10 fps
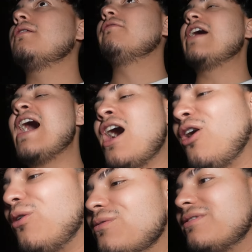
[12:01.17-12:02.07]

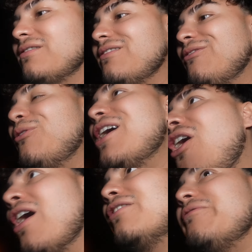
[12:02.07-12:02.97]
Val, where
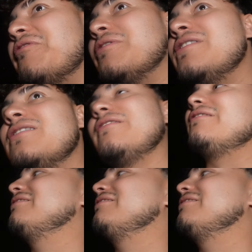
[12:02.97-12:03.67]
are you for real?